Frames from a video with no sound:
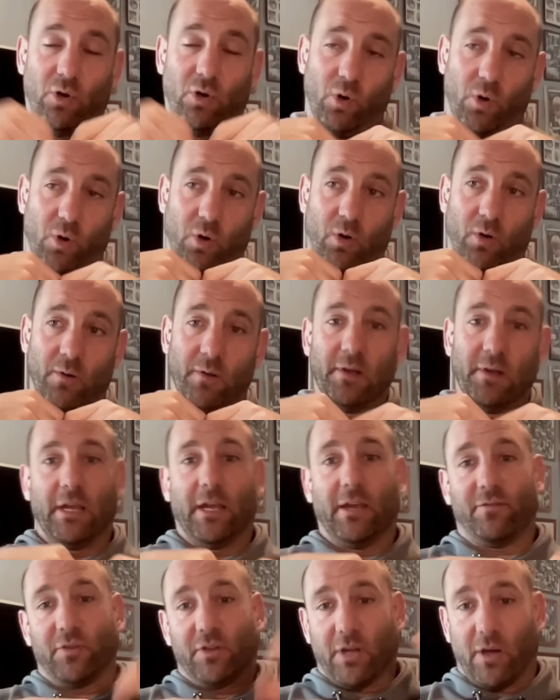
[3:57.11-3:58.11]
Or
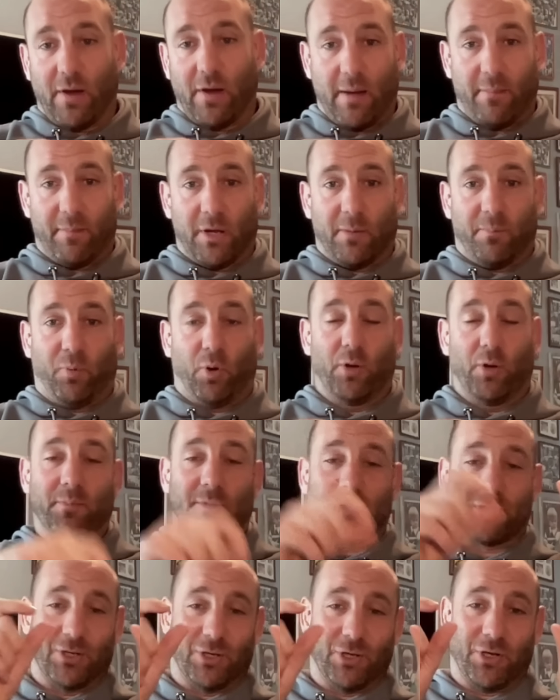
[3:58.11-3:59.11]
if you know how many
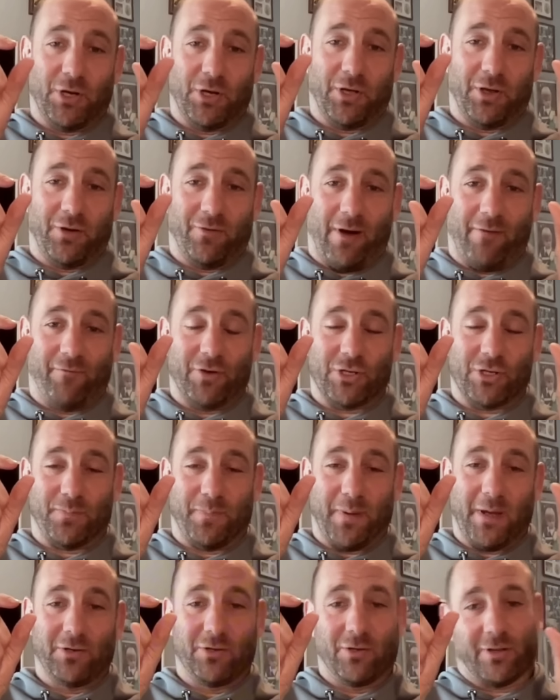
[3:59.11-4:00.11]
appointments and you know your average
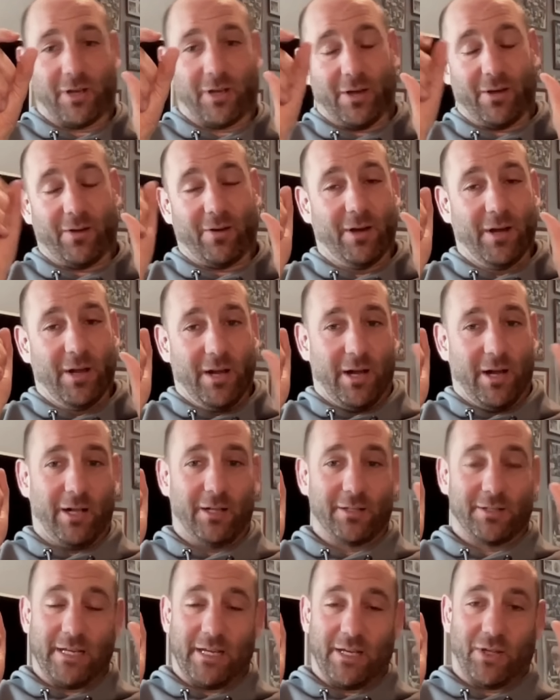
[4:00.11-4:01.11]
spend, you go,
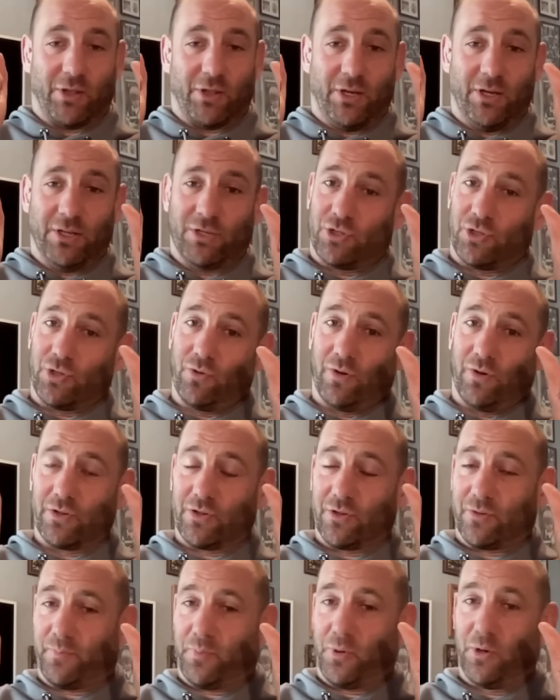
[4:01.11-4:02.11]
I'll take the
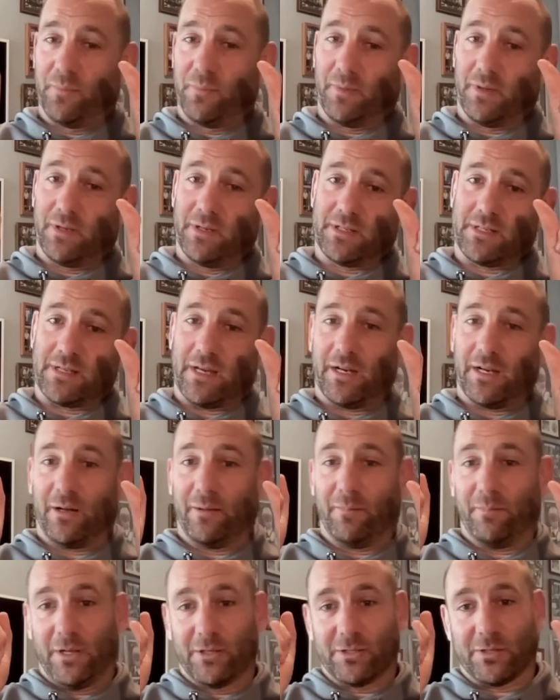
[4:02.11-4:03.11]
200 appointments and
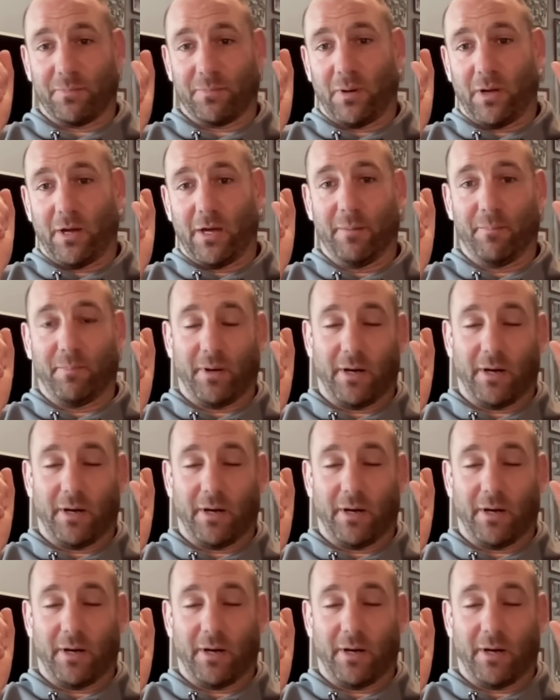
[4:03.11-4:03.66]
I'll multiply it